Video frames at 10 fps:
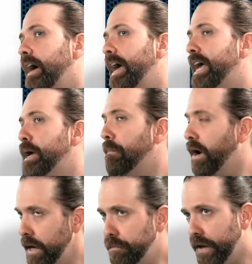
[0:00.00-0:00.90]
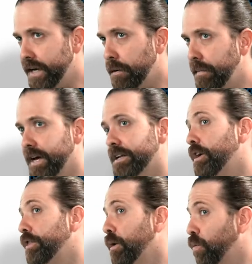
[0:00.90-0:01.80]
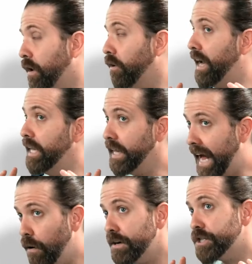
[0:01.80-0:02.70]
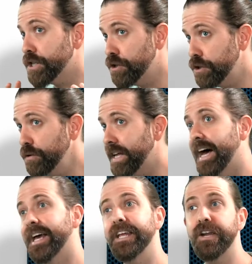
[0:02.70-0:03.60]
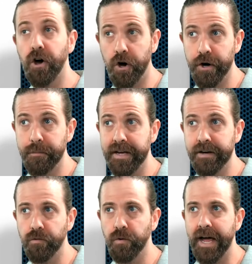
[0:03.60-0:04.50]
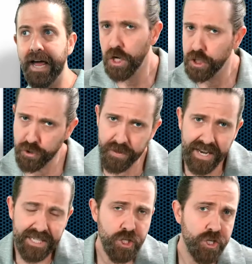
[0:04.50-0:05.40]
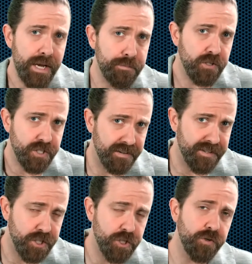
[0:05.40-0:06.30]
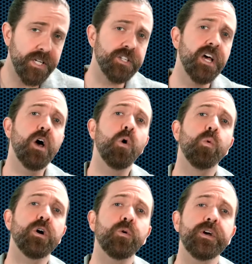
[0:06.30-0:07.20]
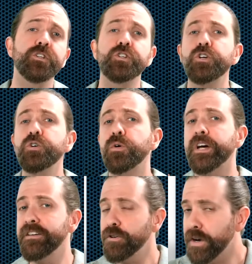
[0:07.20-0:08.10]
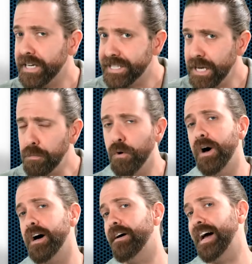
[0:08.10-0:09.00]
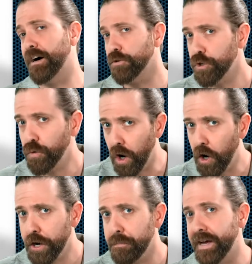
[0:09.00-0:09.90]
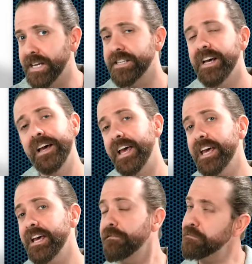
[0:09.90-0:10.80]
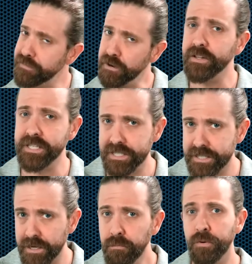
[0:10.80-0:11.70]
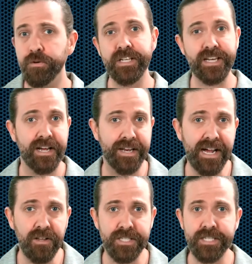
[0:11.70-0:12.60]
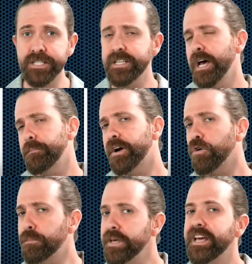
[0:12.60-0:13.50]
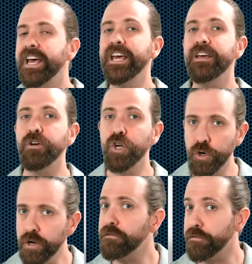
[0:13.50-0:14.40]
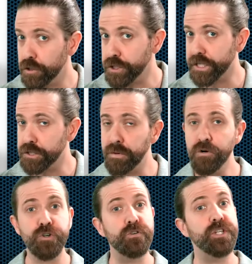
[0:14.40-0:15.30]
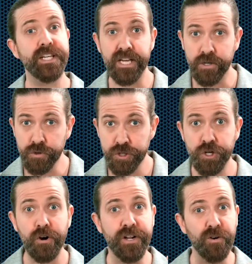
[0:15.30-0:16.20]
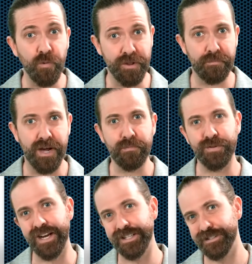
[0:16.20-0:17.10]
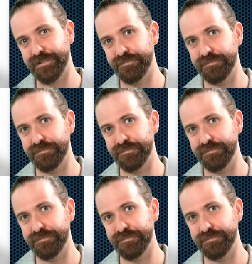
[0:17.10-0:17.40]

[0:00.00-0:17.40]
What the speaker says: a pipeline command that will allow us to do that in an automated way. So in the next chapters of this unit, we're going to give you an example of how to automate a fairly simple data analysis, but it will be a good first exposure to get you started with pipelines.